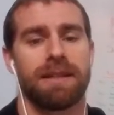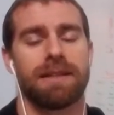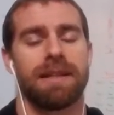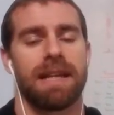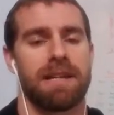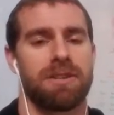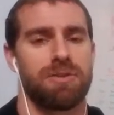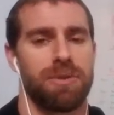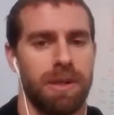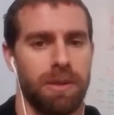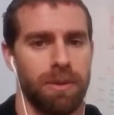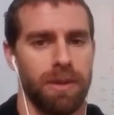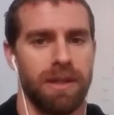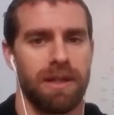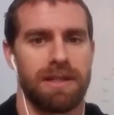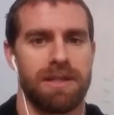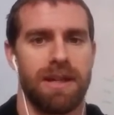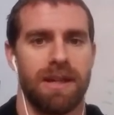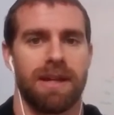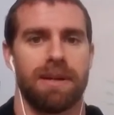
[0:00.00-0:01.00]
Next week we're going
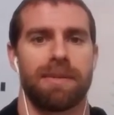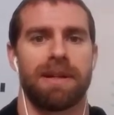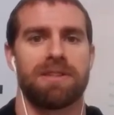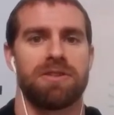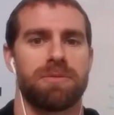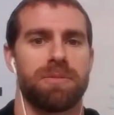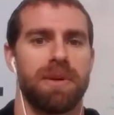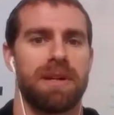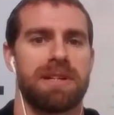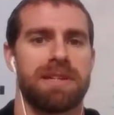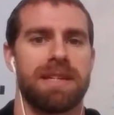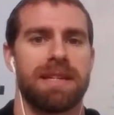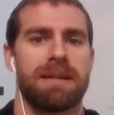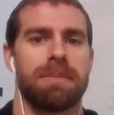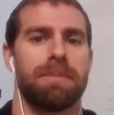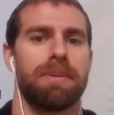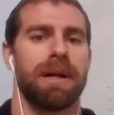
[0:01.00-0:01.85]
to talk about sprinting,